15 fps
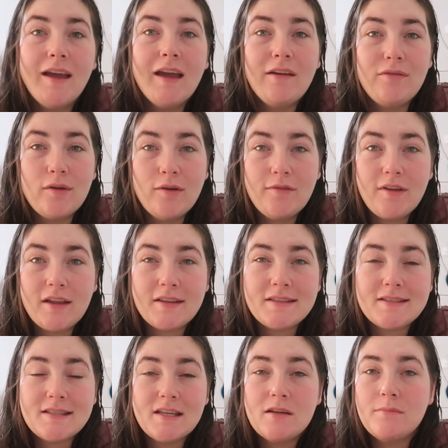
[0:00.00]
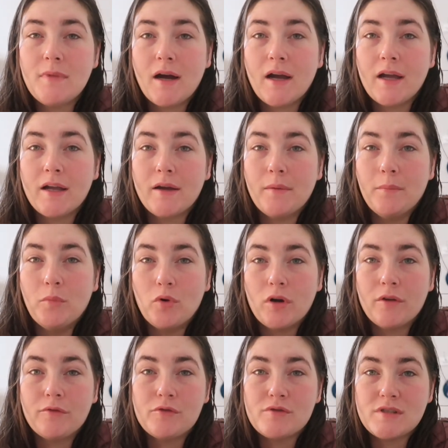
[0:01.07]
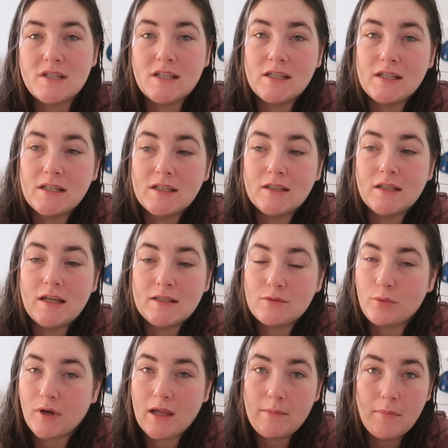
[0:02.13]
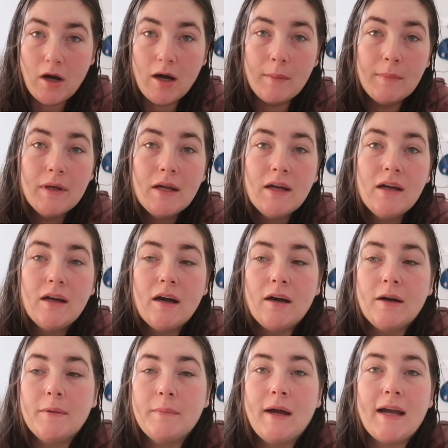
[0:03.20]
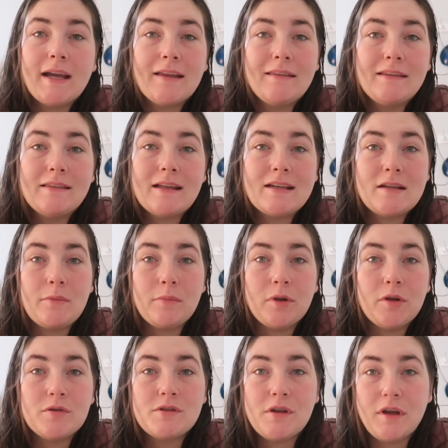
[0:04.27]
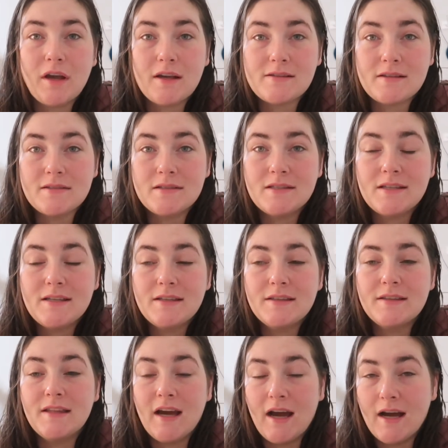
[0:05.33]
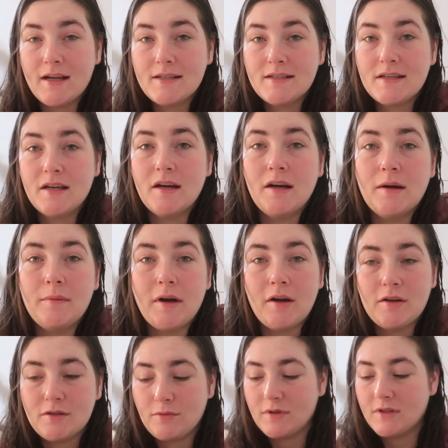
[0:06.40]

If you have yet to see my morning routine as a working mom, um, I can link that down below so you guys can see that. Um, I also